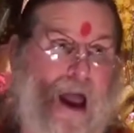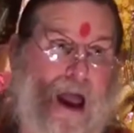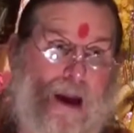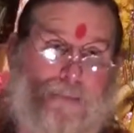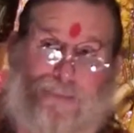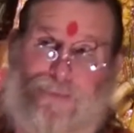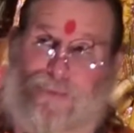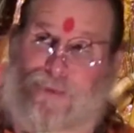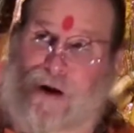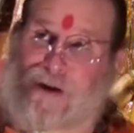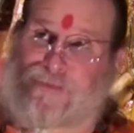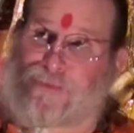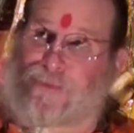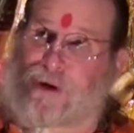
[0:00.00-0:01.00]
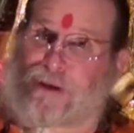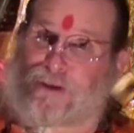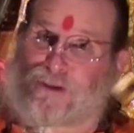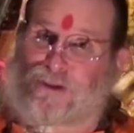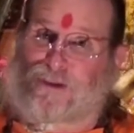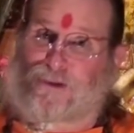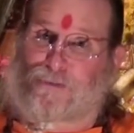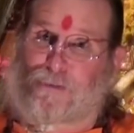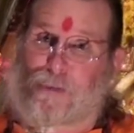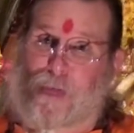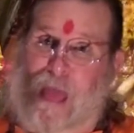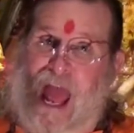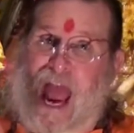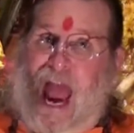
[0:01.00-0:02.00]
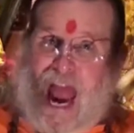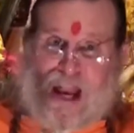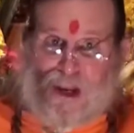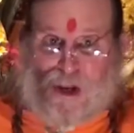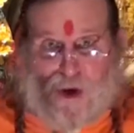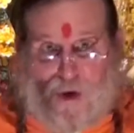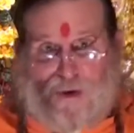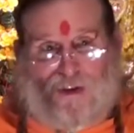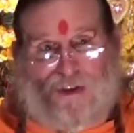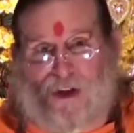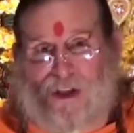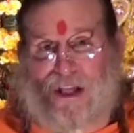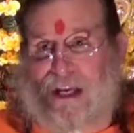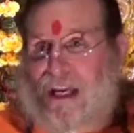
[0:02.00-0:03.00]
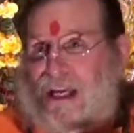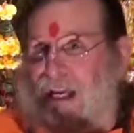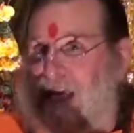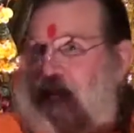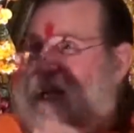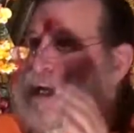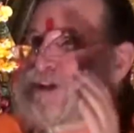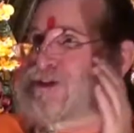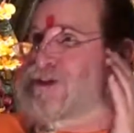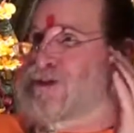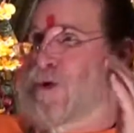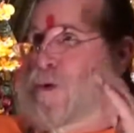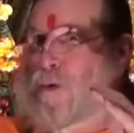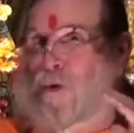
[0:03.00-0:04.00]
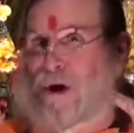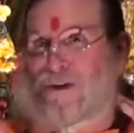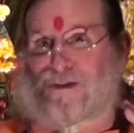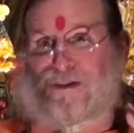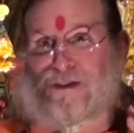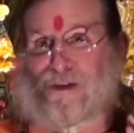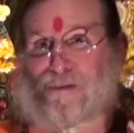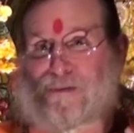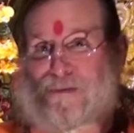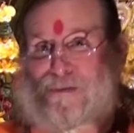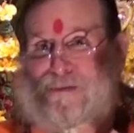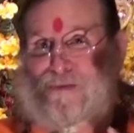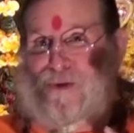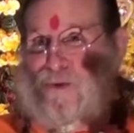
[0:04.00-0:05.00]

a preference and usually it's the wisdom